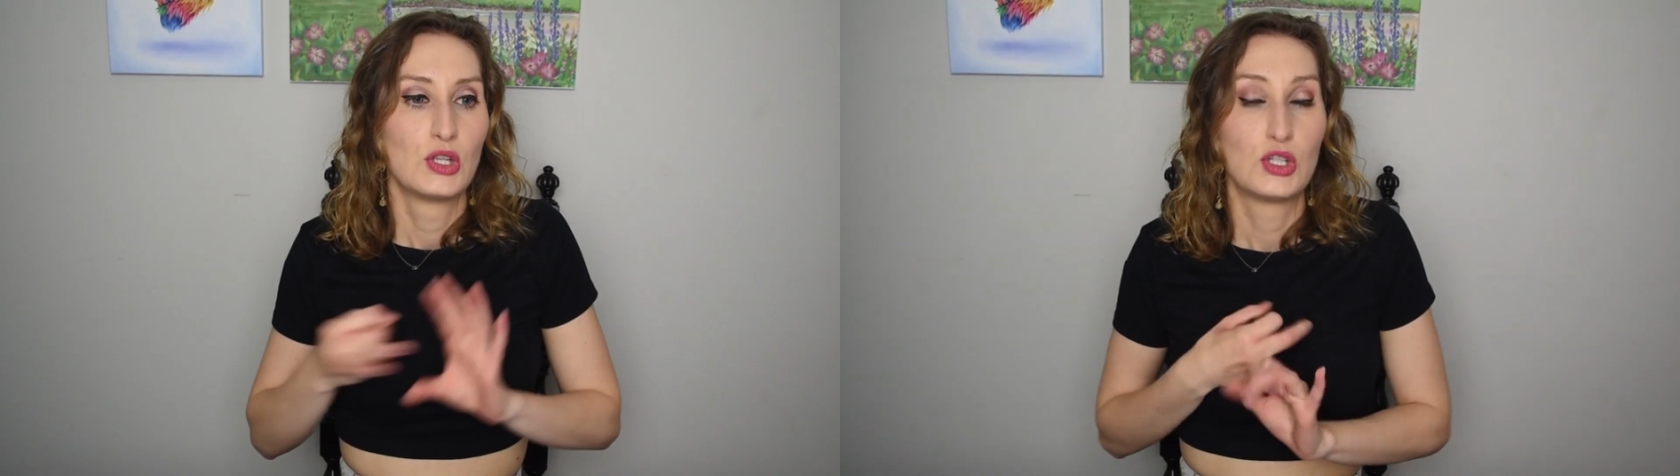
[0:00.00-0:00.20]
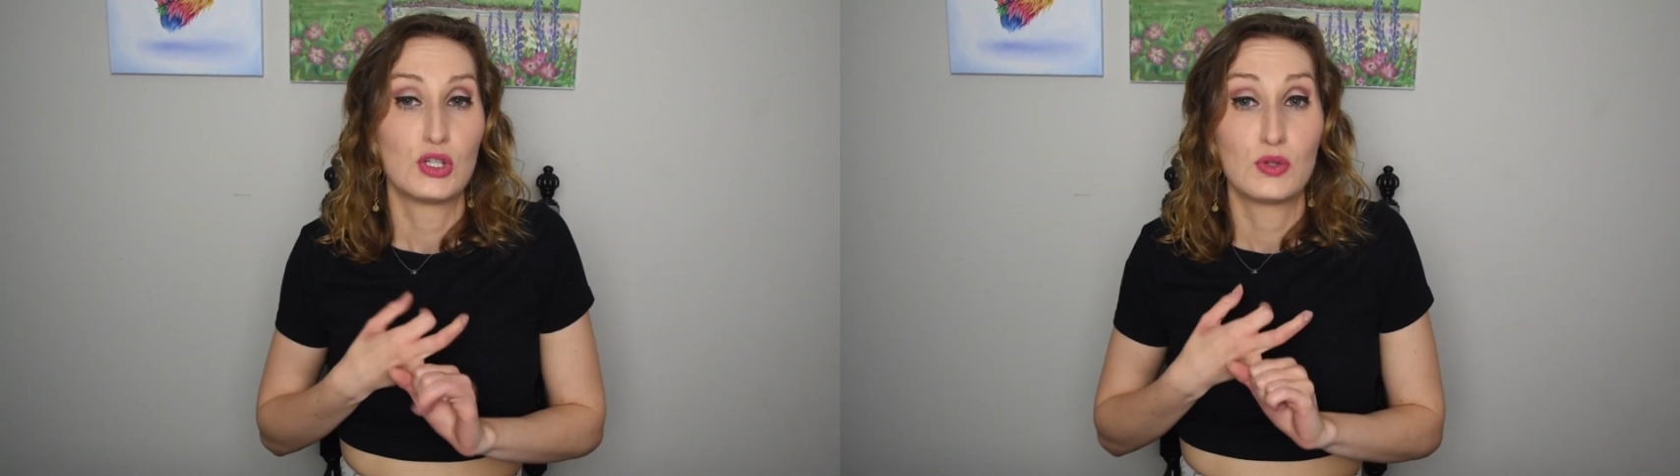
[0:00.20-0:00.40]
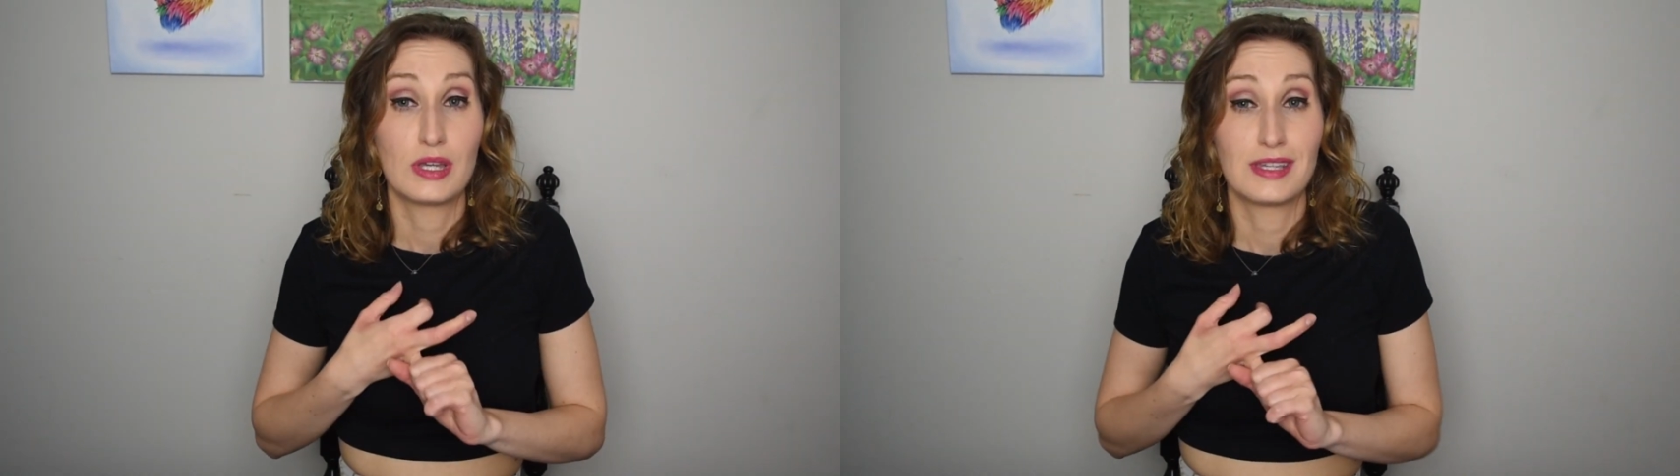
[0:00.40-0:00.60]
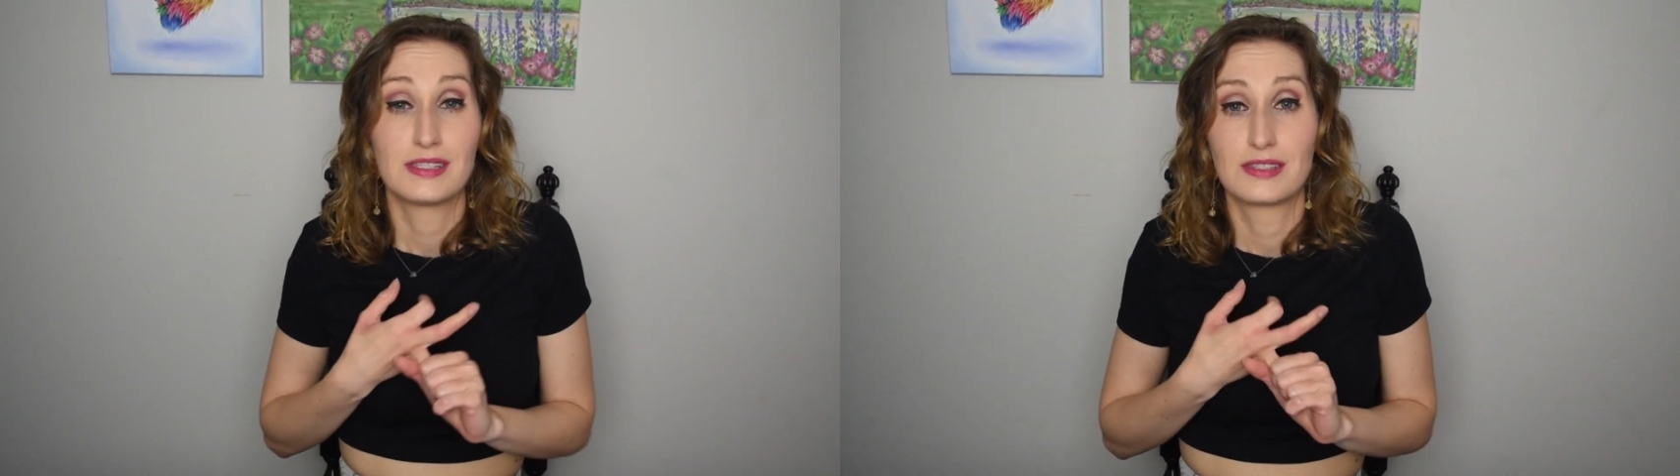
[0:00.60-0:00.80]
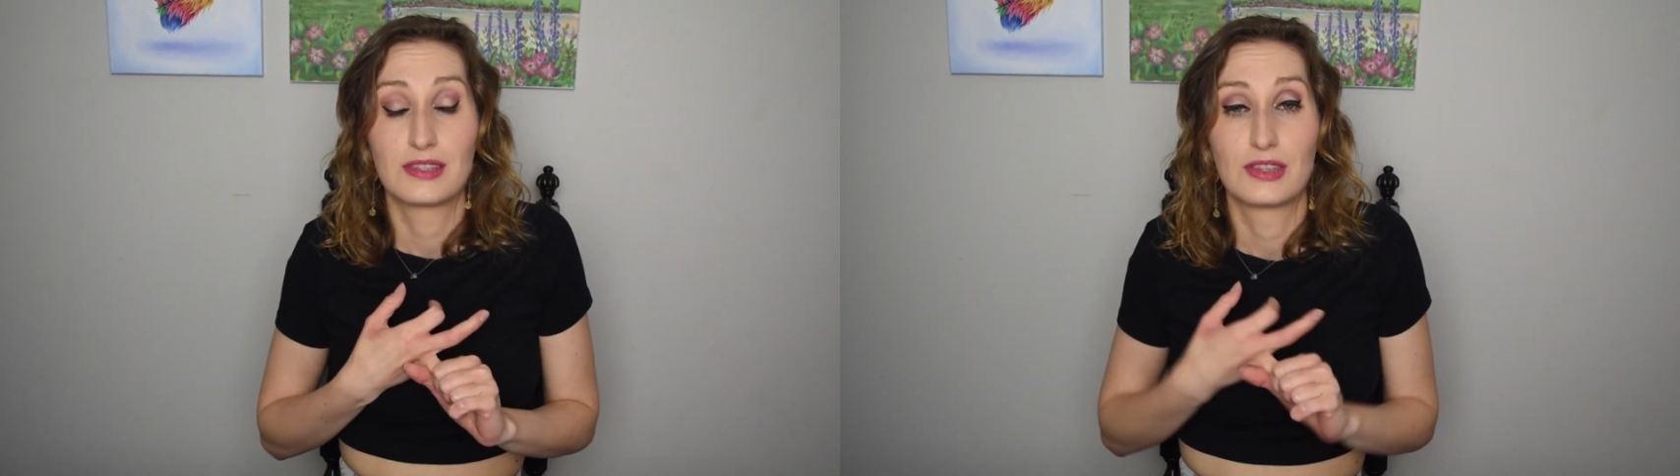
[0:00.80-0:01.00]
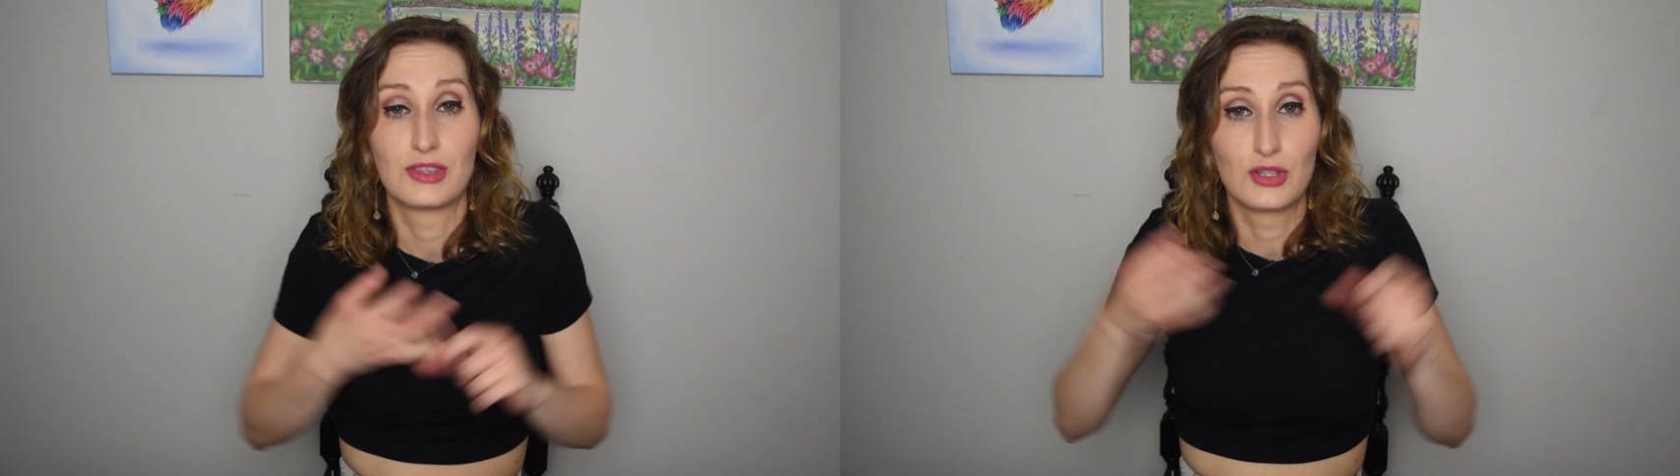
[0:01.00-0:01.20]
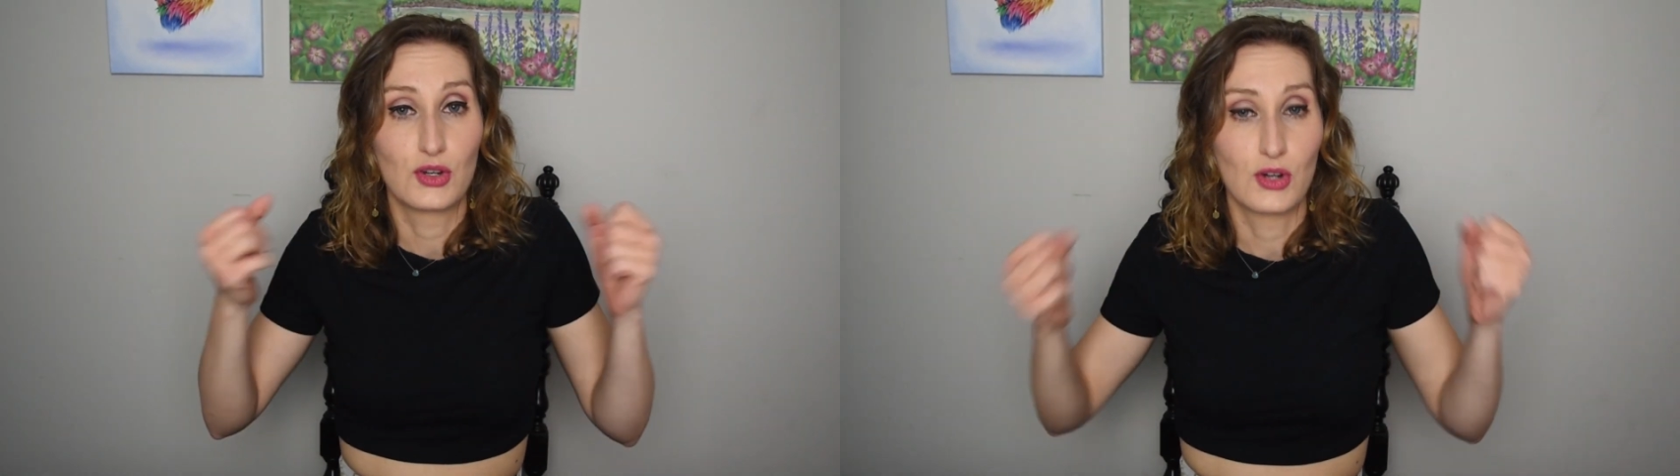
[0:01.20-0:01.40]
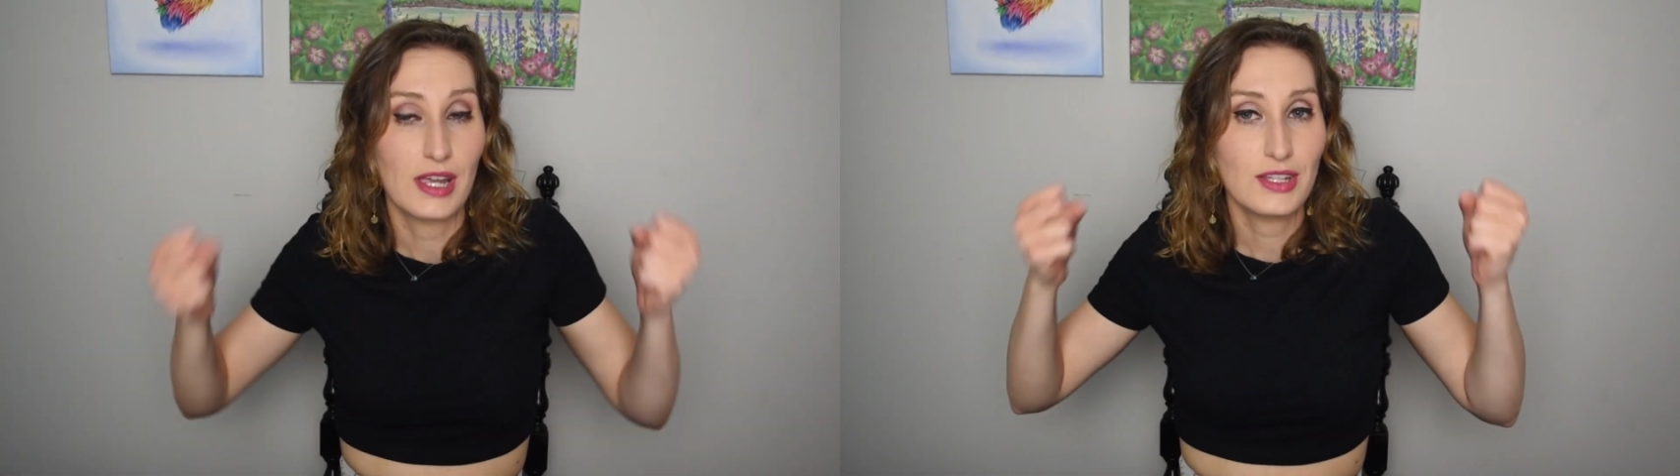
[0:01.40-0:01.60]
Two is the
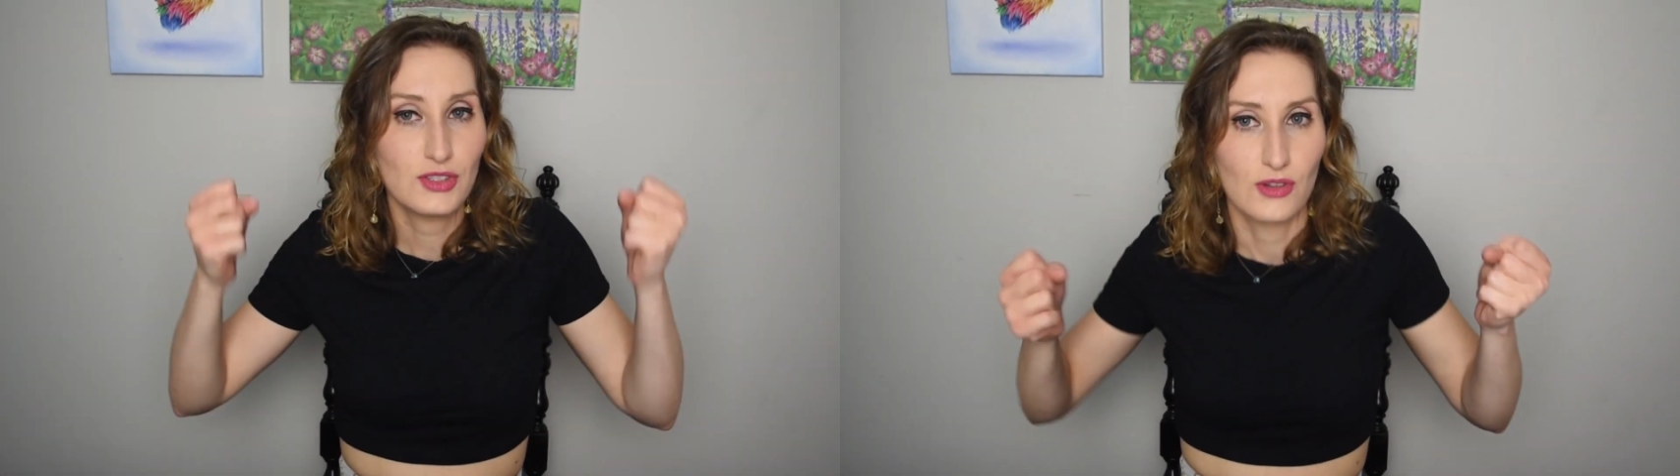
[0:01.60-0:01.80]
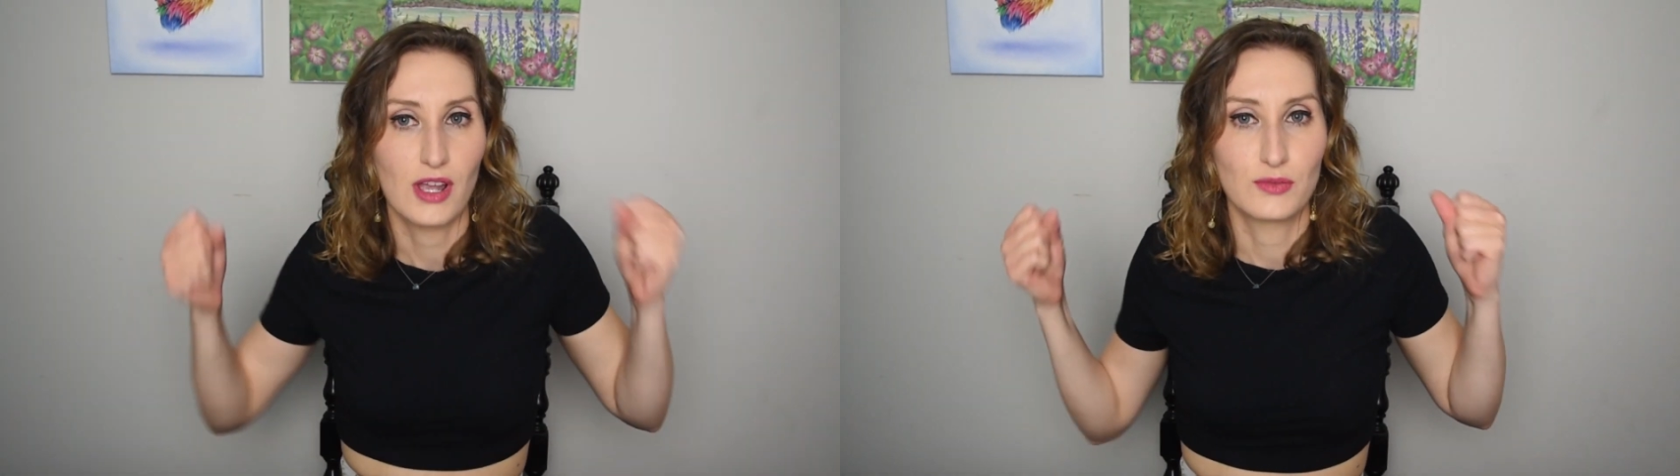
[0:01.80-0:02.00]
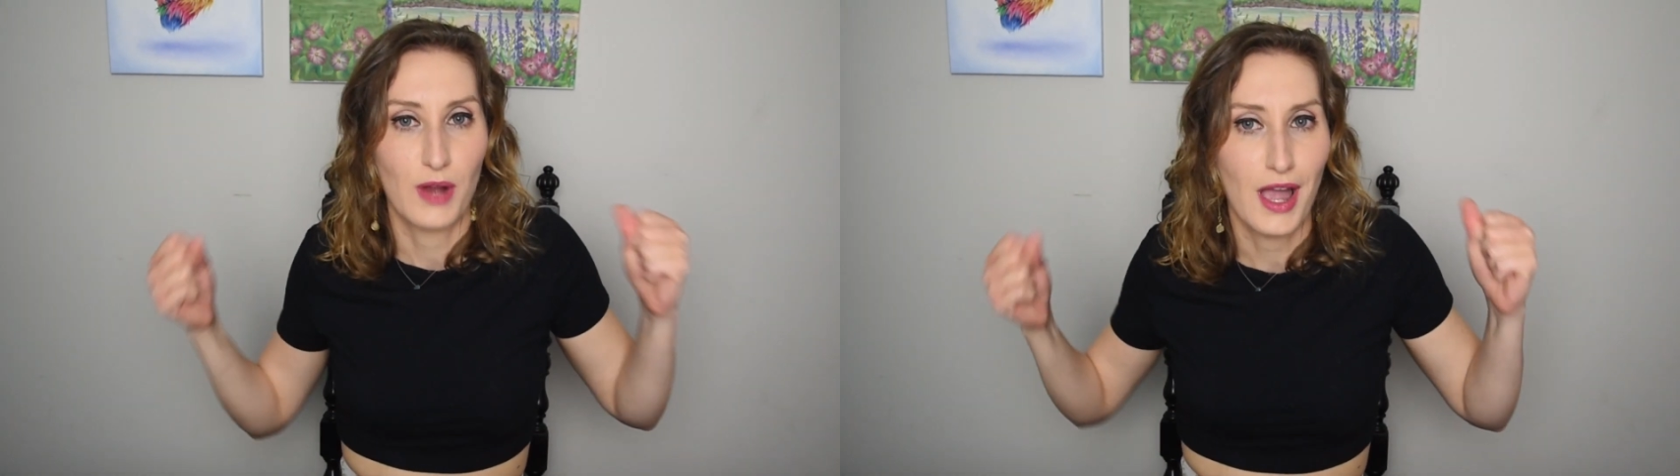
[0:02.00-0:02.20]
crane strands were